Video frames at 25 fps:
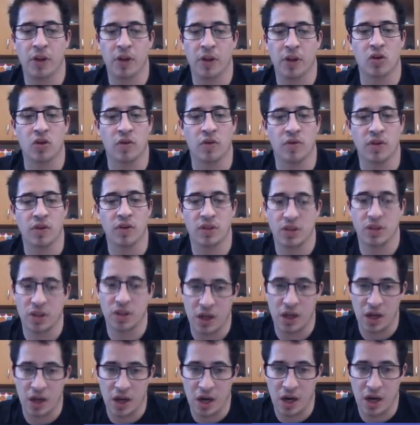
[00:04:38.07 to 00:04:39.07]
So if this is a
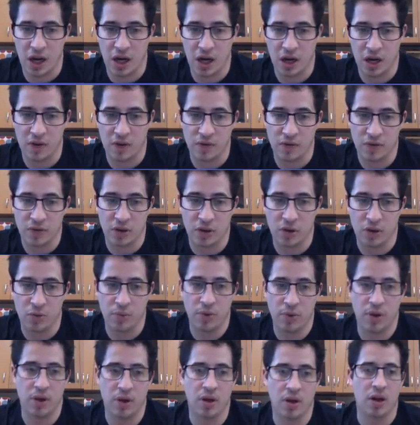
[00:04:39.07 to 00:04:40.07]
negative
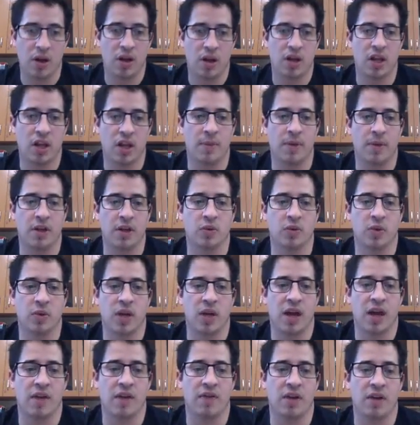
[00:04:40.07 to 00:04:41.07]
slope, that means we
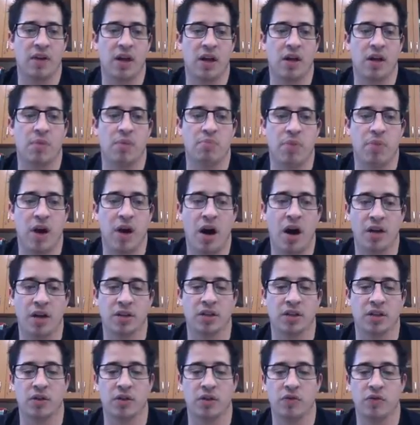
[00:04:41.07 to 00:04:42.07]
have a
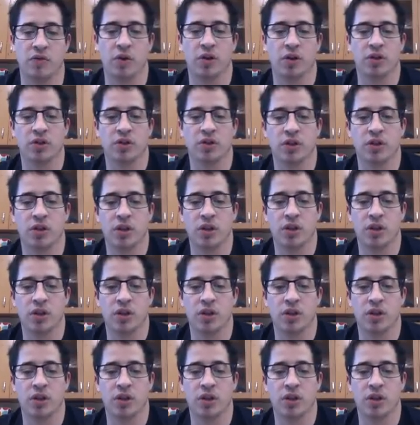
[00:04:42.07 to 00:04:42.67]
positive force.